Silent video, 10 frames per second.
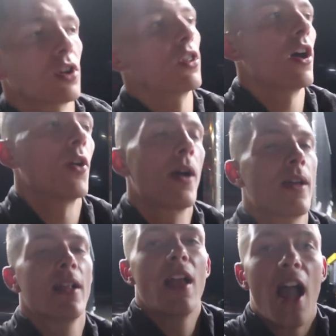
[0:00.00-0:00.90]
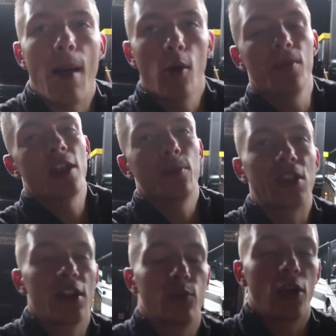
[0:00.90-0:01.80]
were a little low. I'm hoping that'll
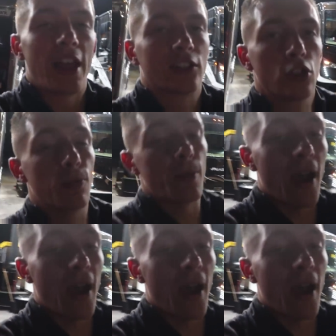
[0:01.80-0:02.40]
be good. We're like super